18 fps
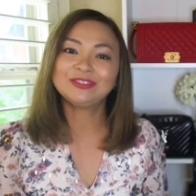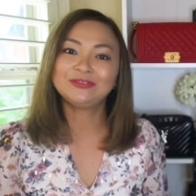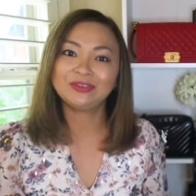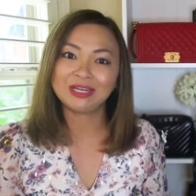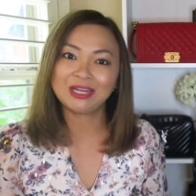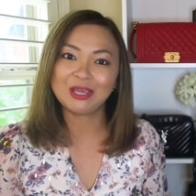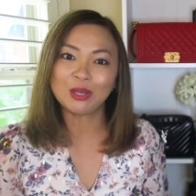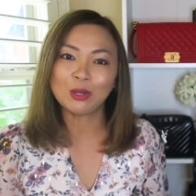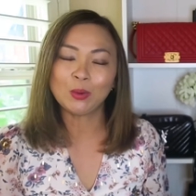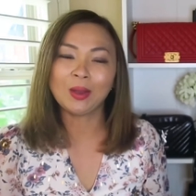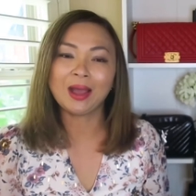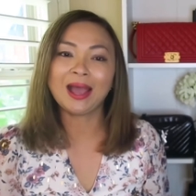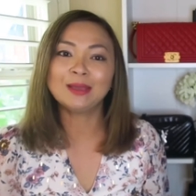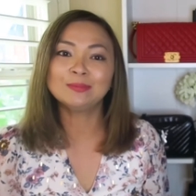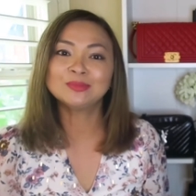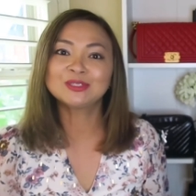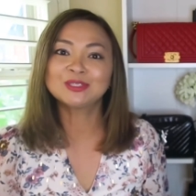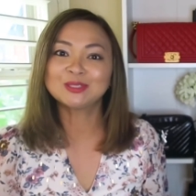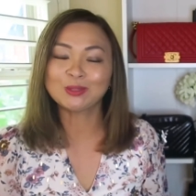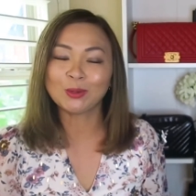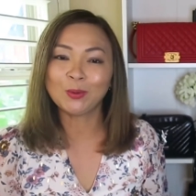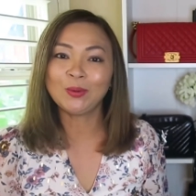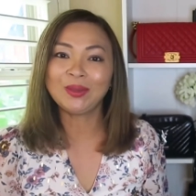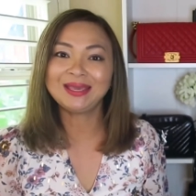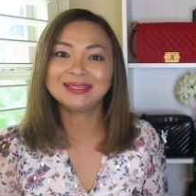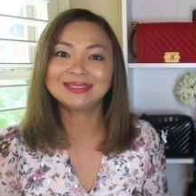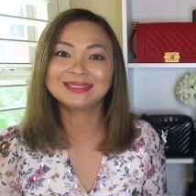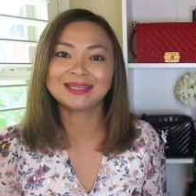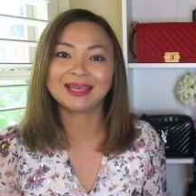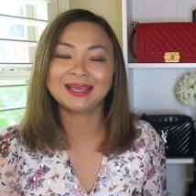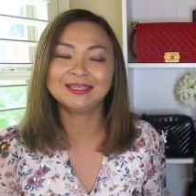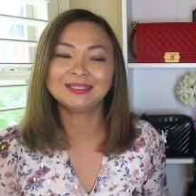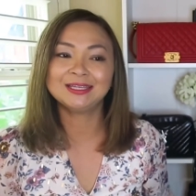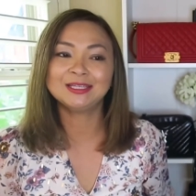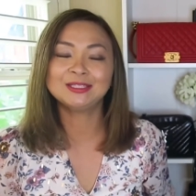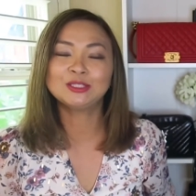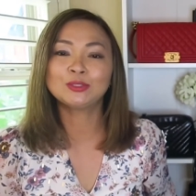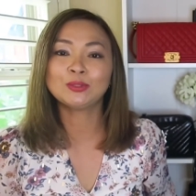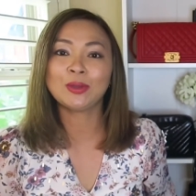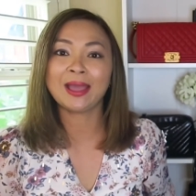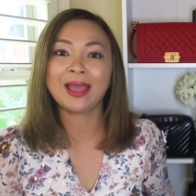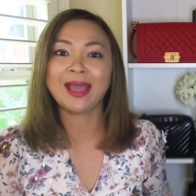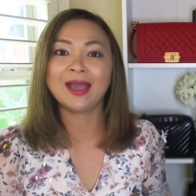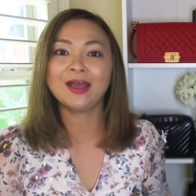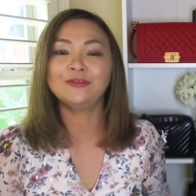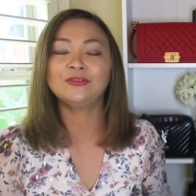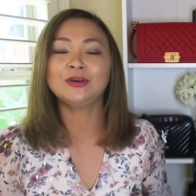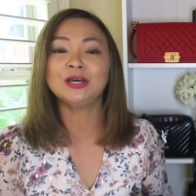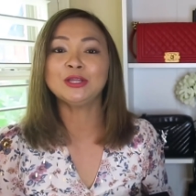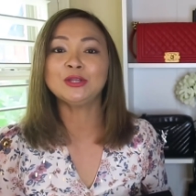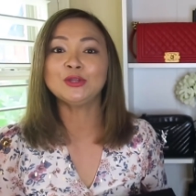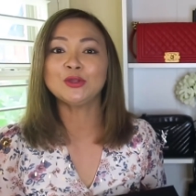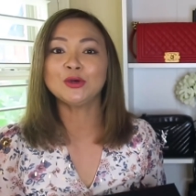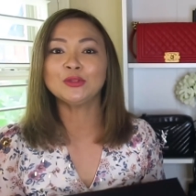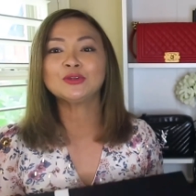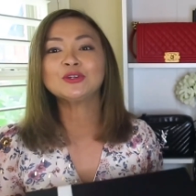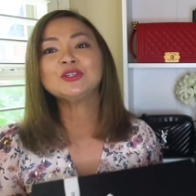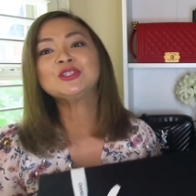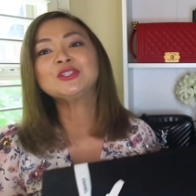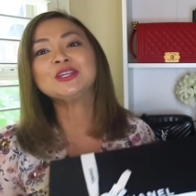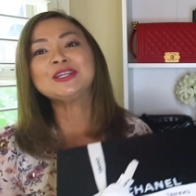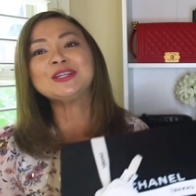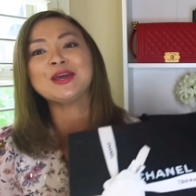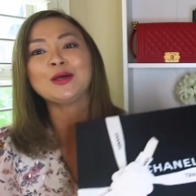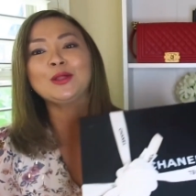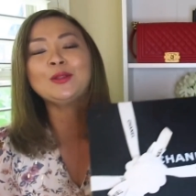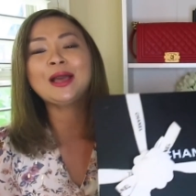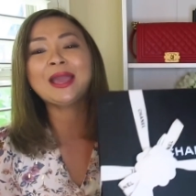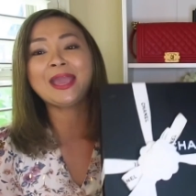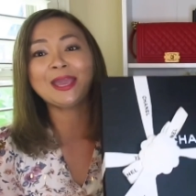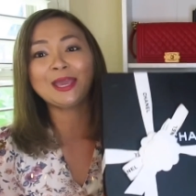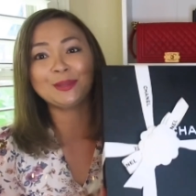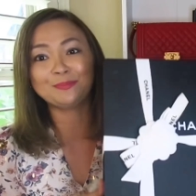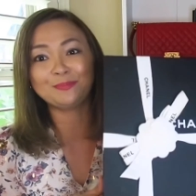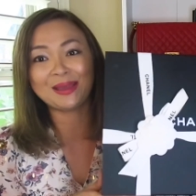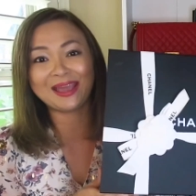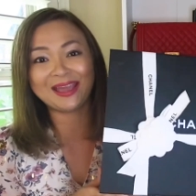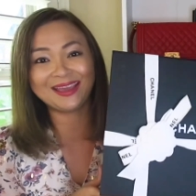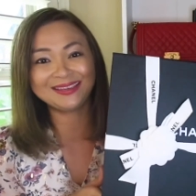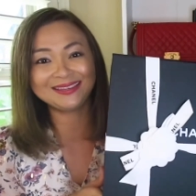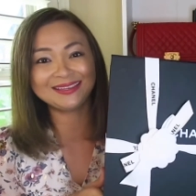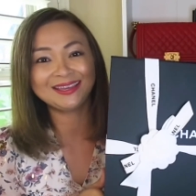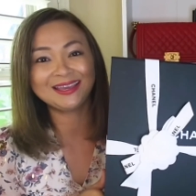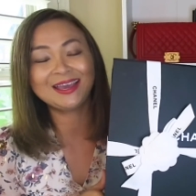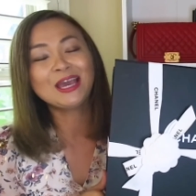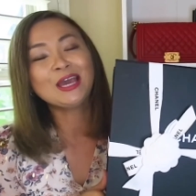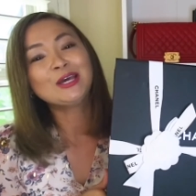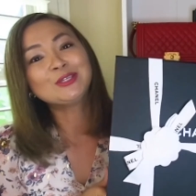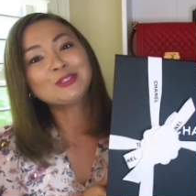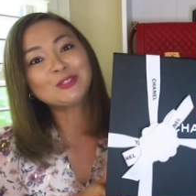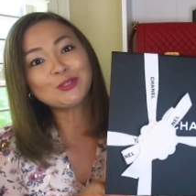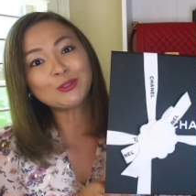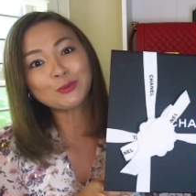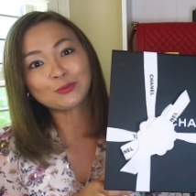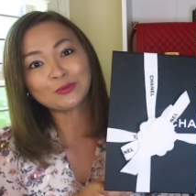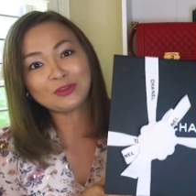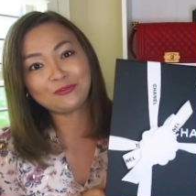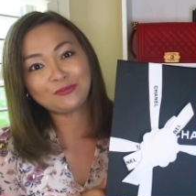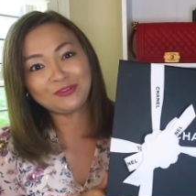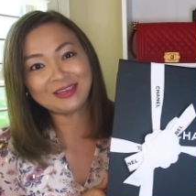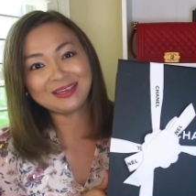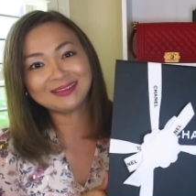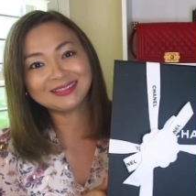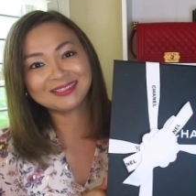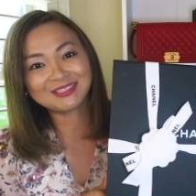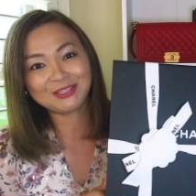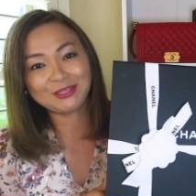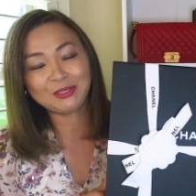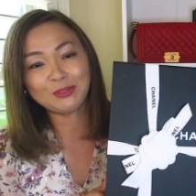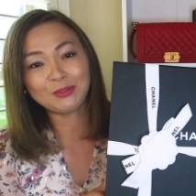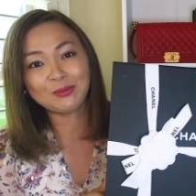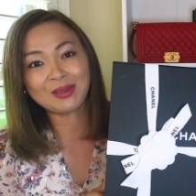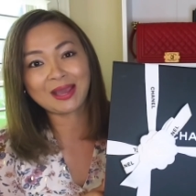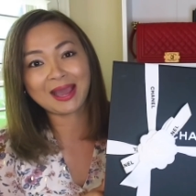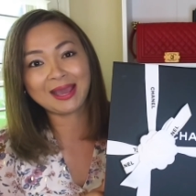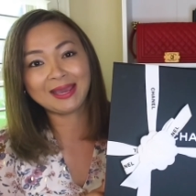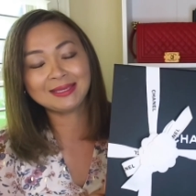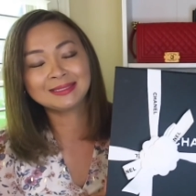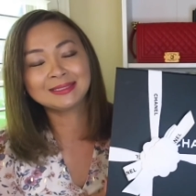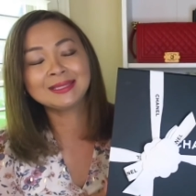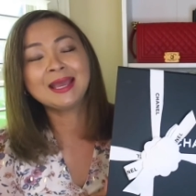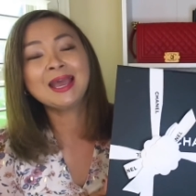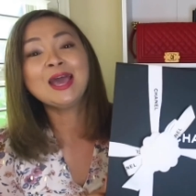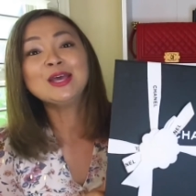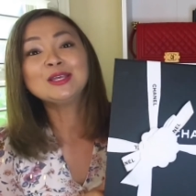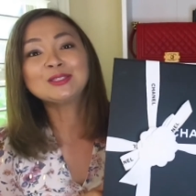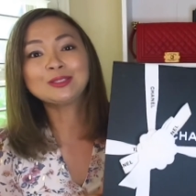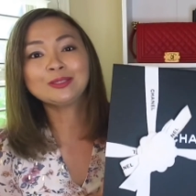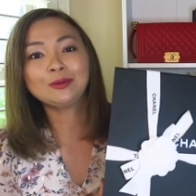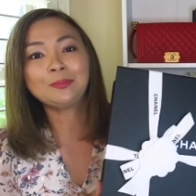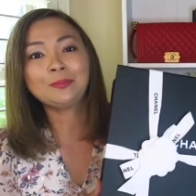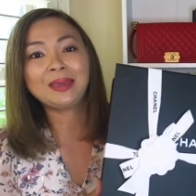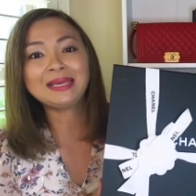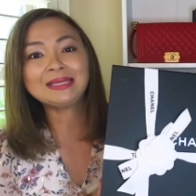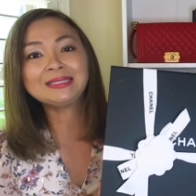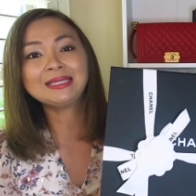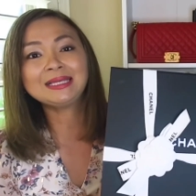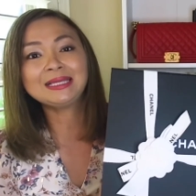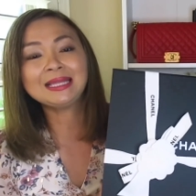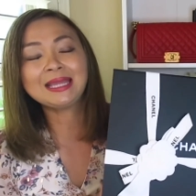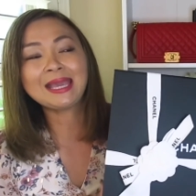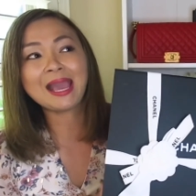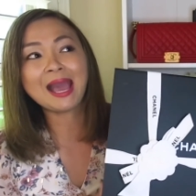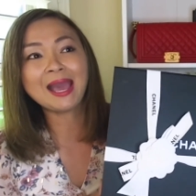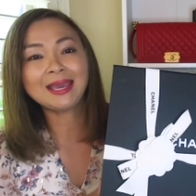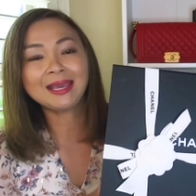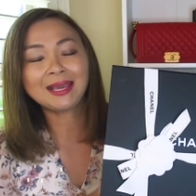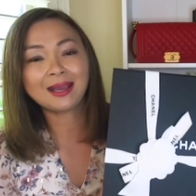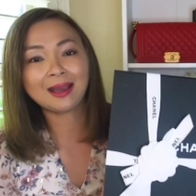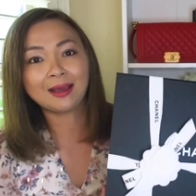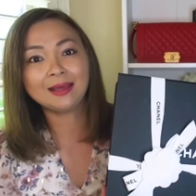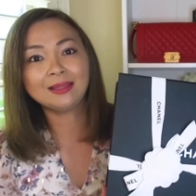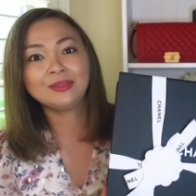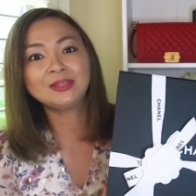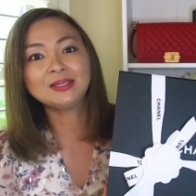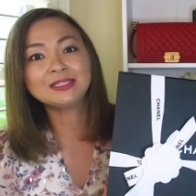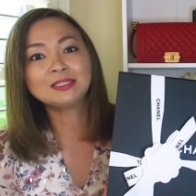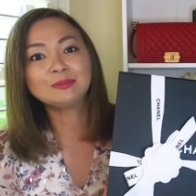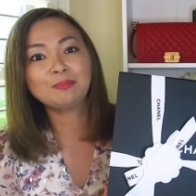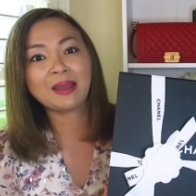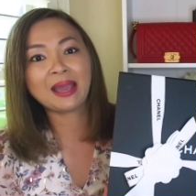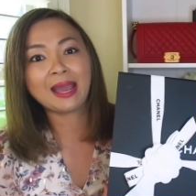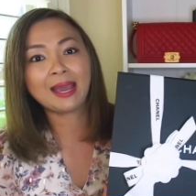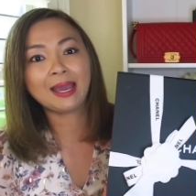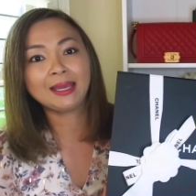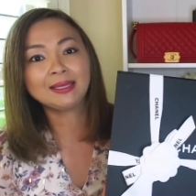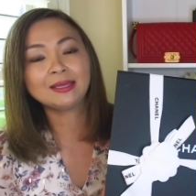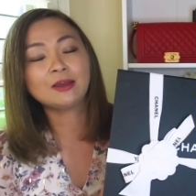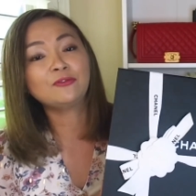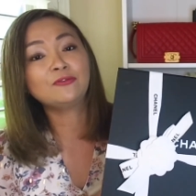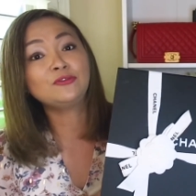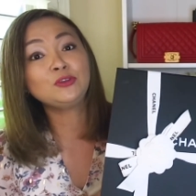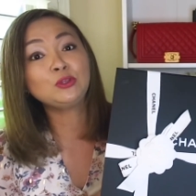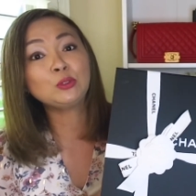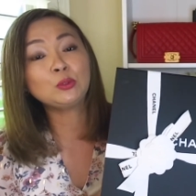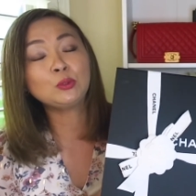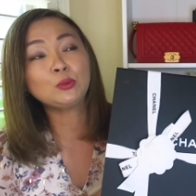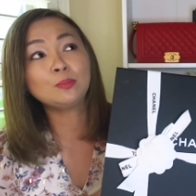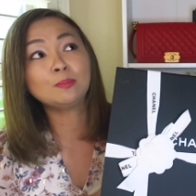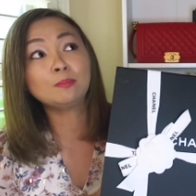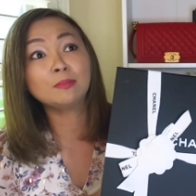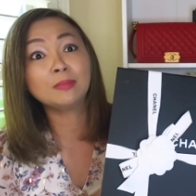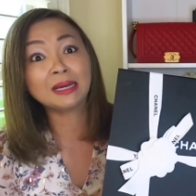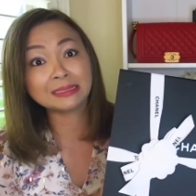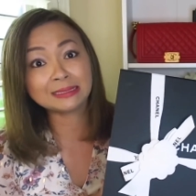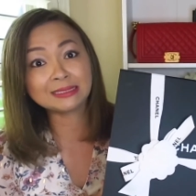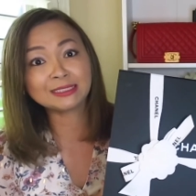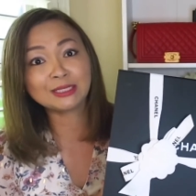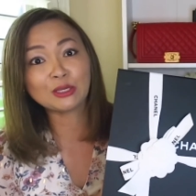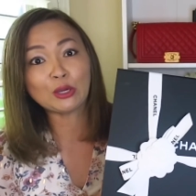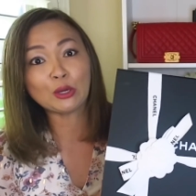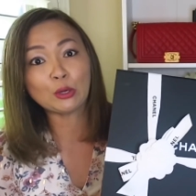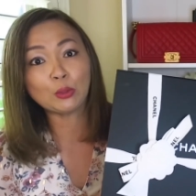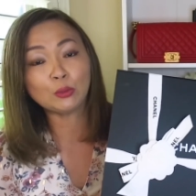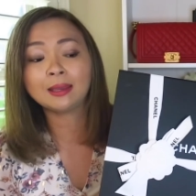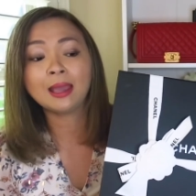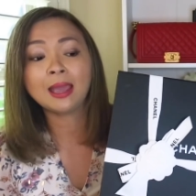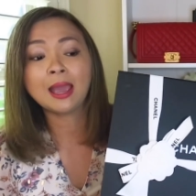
video, I'm so excited to have another Chanel handbag to reveal to you guys. So basically, I got this bag a few months ago.